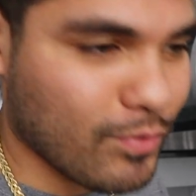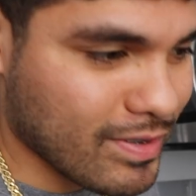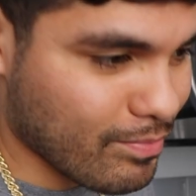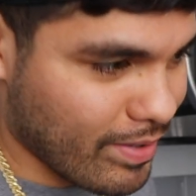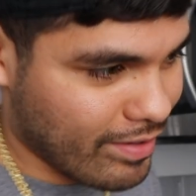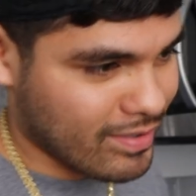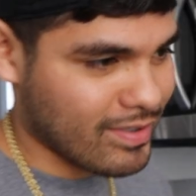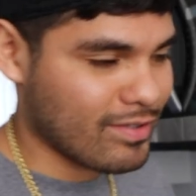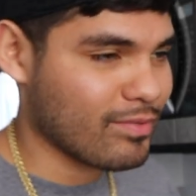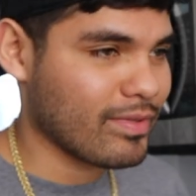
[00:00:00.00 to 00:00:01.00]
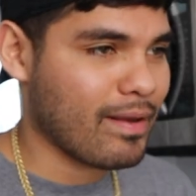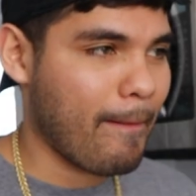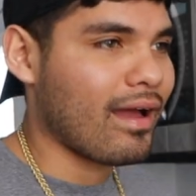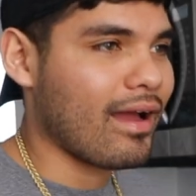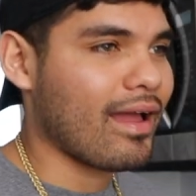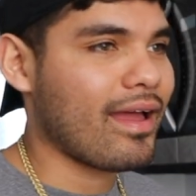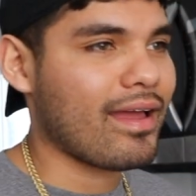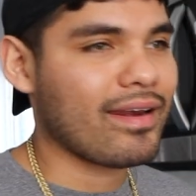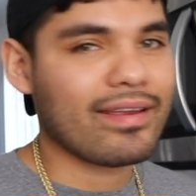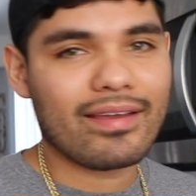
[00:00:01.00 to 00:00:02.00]
was embarrassing to me. I
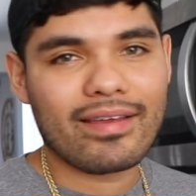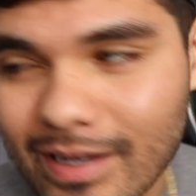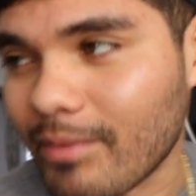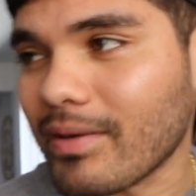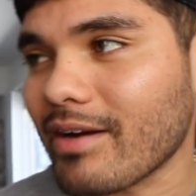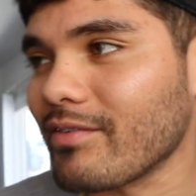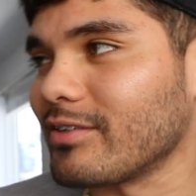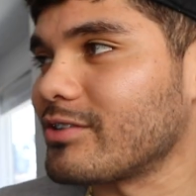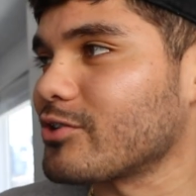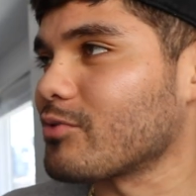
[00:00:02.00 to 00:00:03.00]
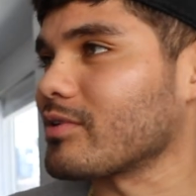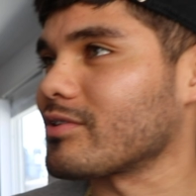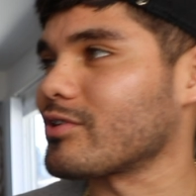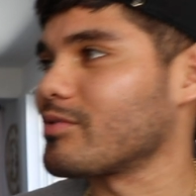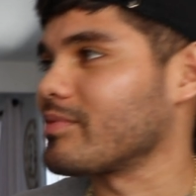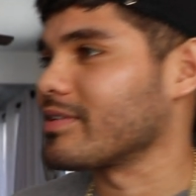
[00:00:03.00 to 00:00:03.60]
had, I'm not even sure what the term